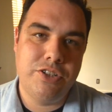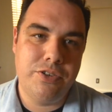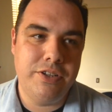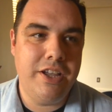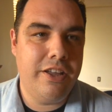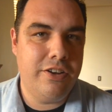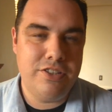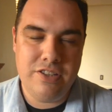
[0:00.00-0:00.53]

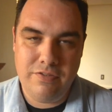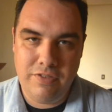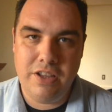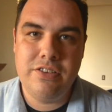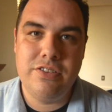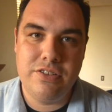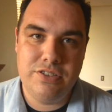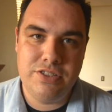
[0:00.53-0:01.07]
creators,
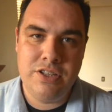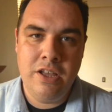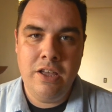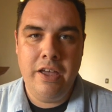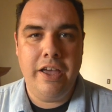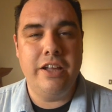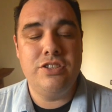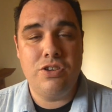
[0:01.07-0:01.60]
inventors,
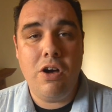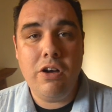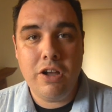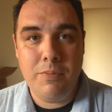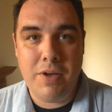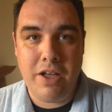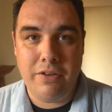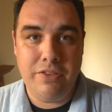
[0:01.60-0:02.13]
and talk
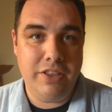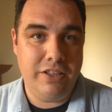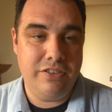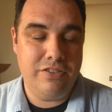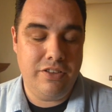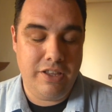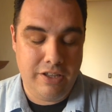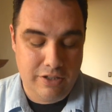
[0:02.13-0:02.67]
about
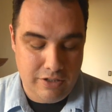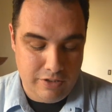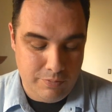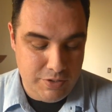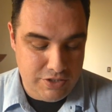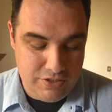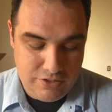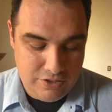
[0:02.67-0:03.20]
things like
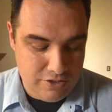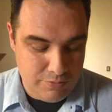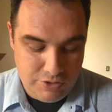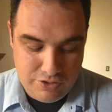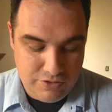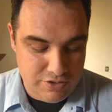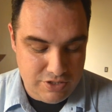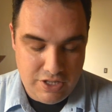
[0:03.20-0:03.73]
business
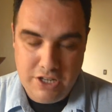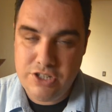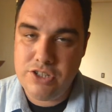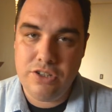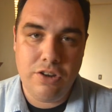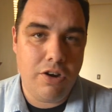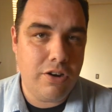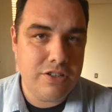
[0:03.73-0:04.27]

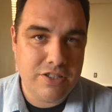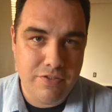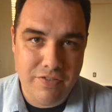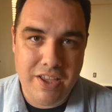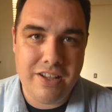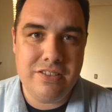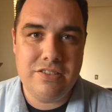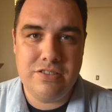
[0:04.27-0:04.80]
commercialization, arts
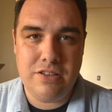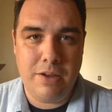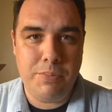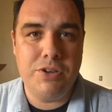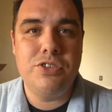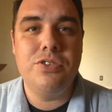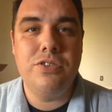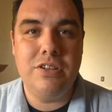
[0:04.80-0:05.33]
events,
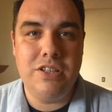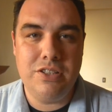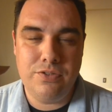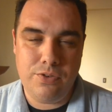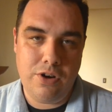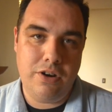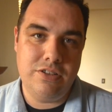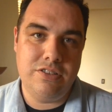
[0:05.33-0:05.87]
opportunities
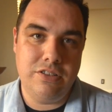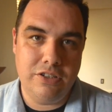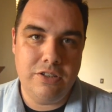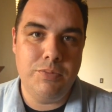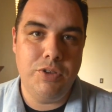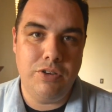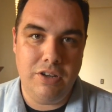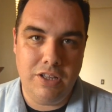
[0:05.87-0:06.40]
for arts in the
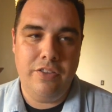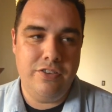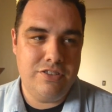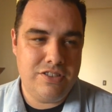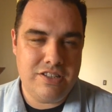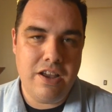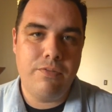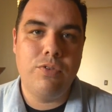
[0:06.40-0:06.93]
community.
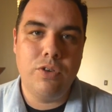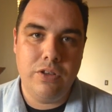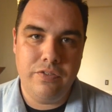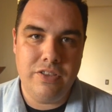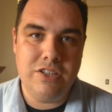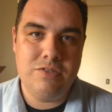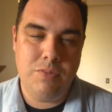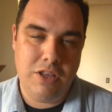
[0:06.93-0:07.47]
There's several
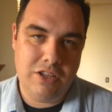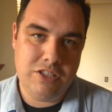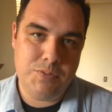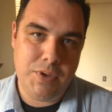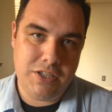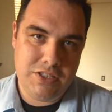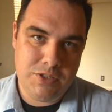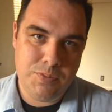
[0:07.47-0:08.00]
of these meeting
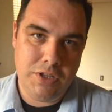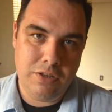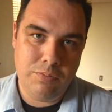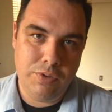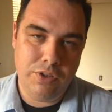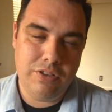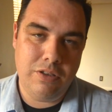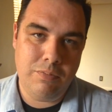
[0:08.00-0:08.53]
spaces being
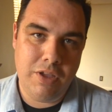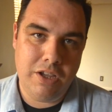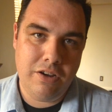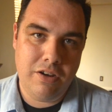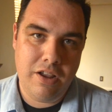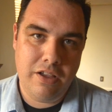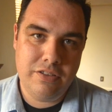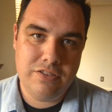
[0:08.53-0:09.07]
built at
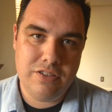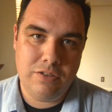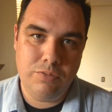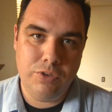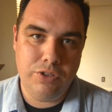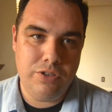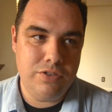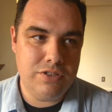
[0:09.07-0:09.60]
Maker House, and
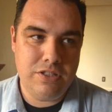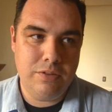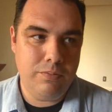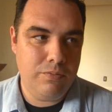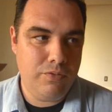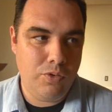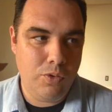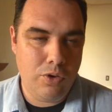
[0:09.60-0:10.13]
we'll use
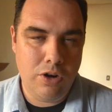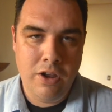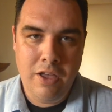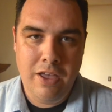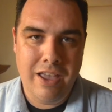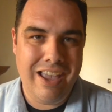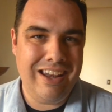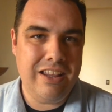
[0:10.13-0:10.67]
them for
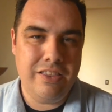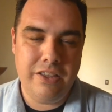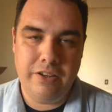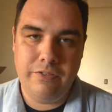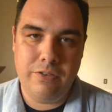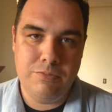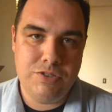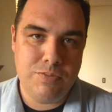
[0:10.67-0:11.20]

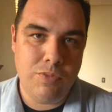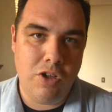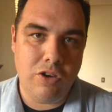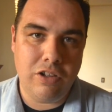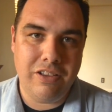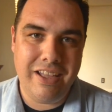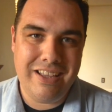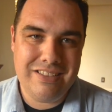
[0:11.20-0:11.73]
anything from small
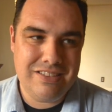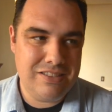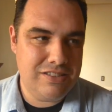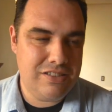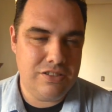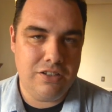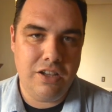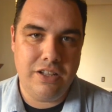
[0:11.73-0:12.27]

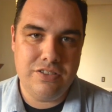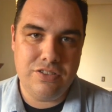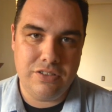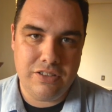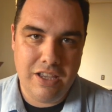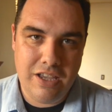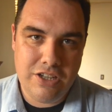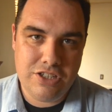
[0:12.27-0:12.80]
classes to
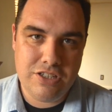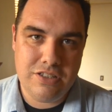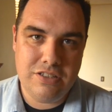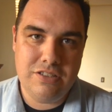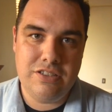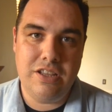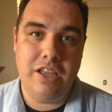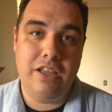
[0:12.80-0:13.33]

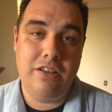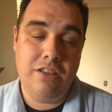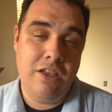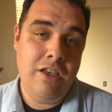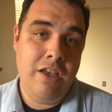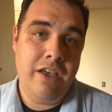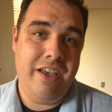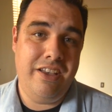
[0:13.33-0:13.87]
consultations and
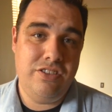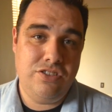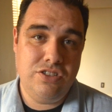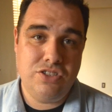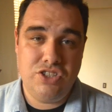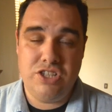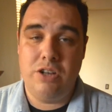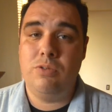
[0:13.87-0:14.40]
as
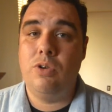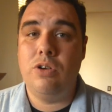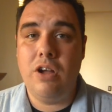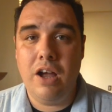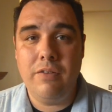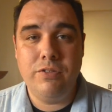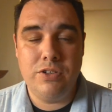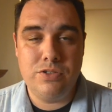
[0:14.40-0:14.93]
just general
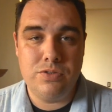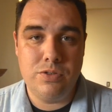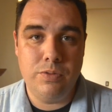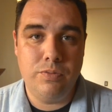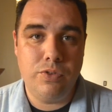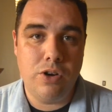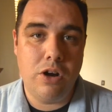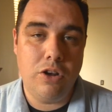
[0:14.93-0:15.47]
conference
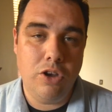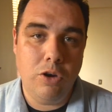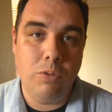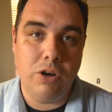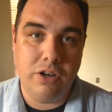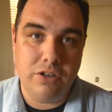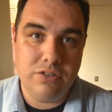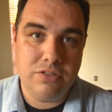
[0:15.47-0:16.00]
room for our
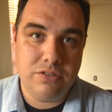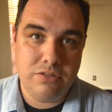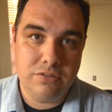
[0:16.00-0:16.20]
coworkers.